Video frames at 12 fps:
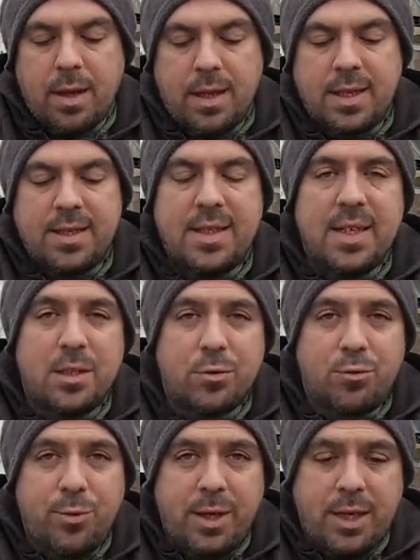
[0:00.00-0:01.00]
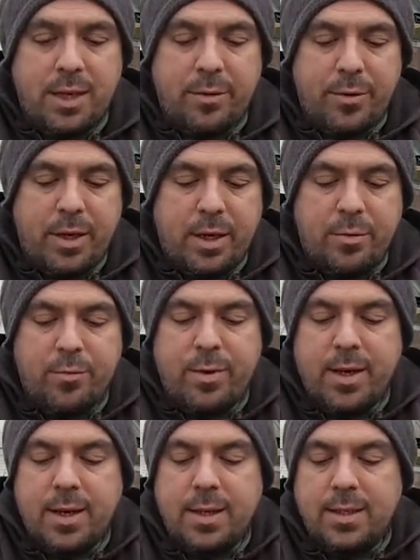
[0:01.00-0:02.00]
and the seed is
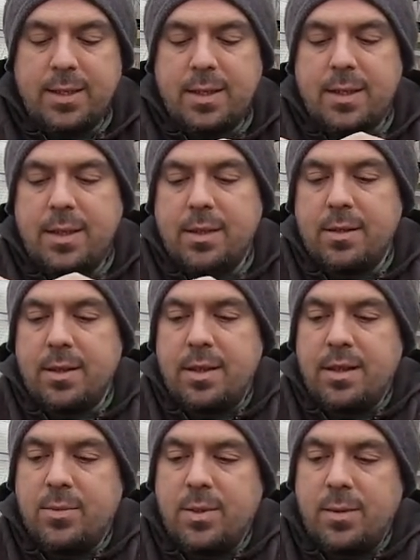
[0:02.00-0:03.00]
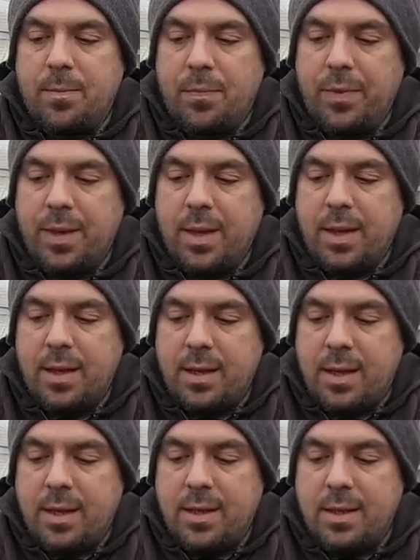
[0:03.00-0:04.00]
really tiny on this one.
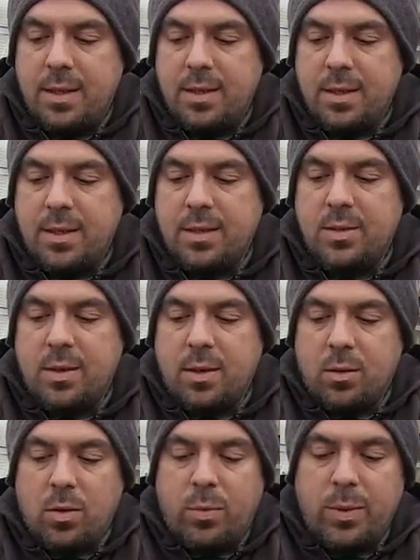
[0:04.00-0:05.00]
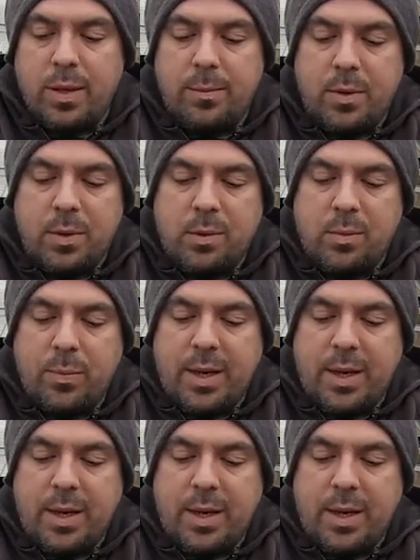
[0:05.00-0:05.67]
So I'll open up the whole